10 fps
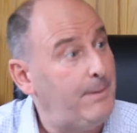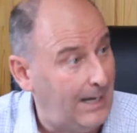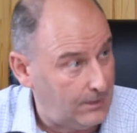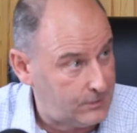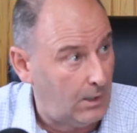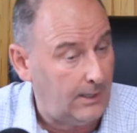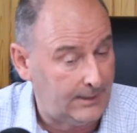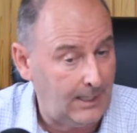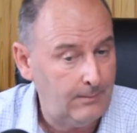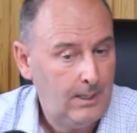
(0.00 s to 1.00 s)
pass on.
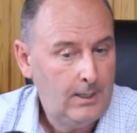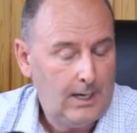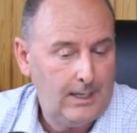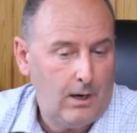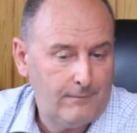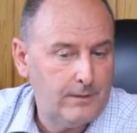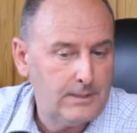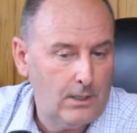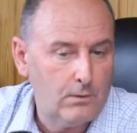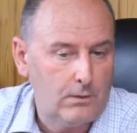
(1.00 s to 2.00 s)
And I often
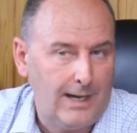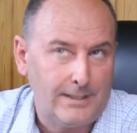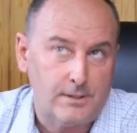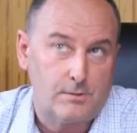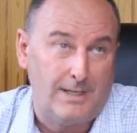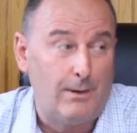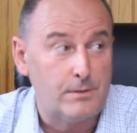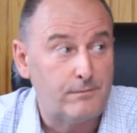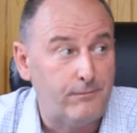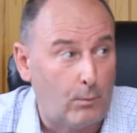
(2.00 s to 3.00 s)
tell clients this. When I
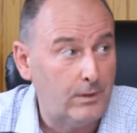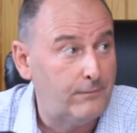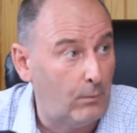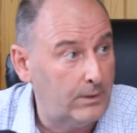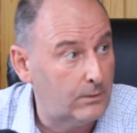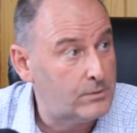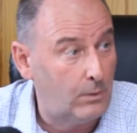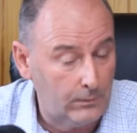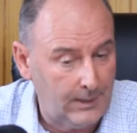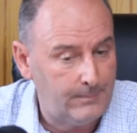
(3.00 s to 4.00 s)
was 44 years
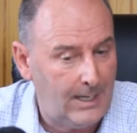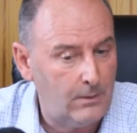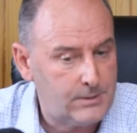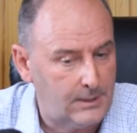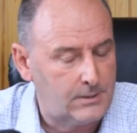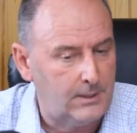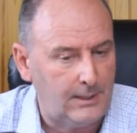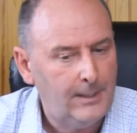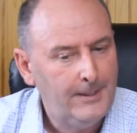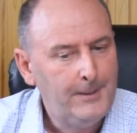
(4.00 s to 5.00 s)
old, I'm now
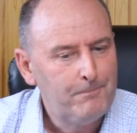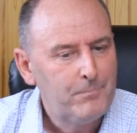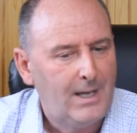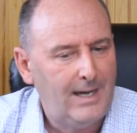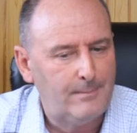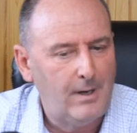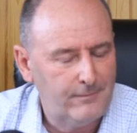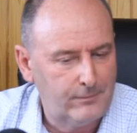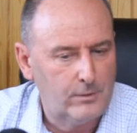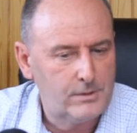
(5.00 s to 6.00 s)
60. I had my
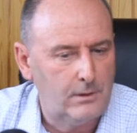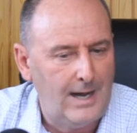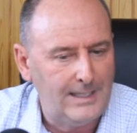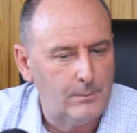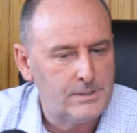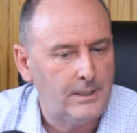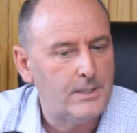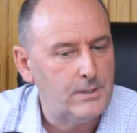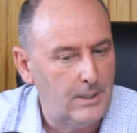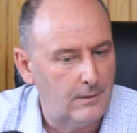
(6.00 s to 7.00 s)
first client. He was an
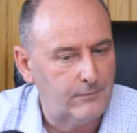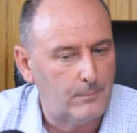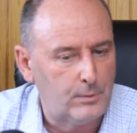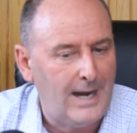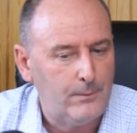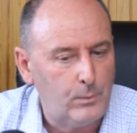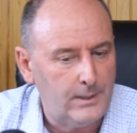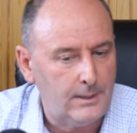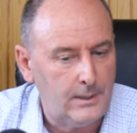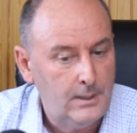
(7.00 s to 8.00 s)
engineer from Pratt&
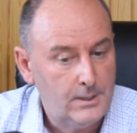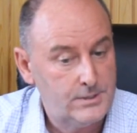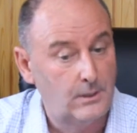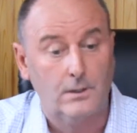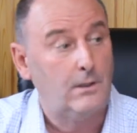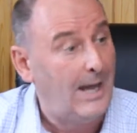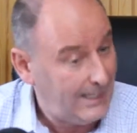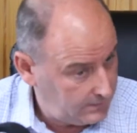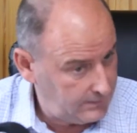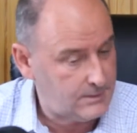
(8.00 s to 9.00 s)
Whitney, still a
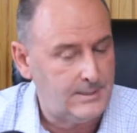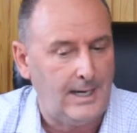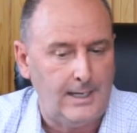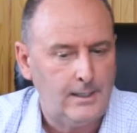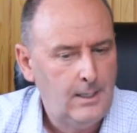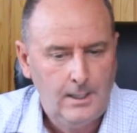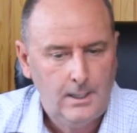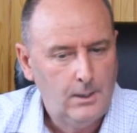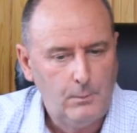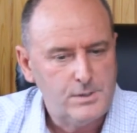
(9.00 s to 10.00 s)
client to this day,
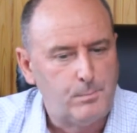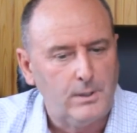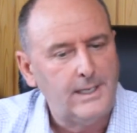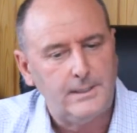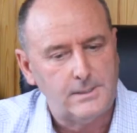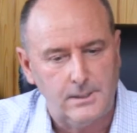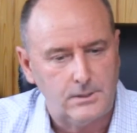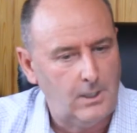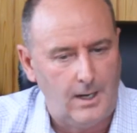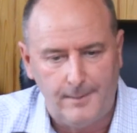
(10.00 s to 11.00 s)
was brilliant. He said,
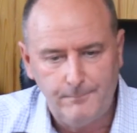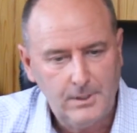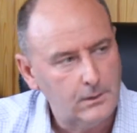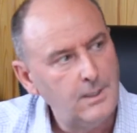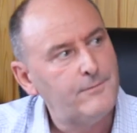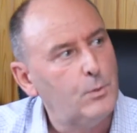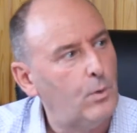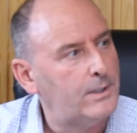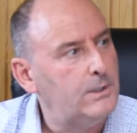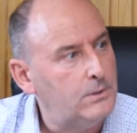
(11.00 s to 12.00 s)
Tom, love the
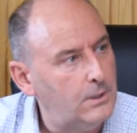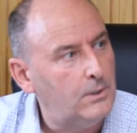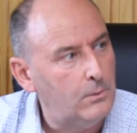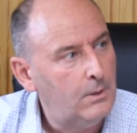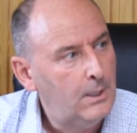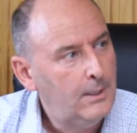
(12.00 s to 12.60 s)
work you do.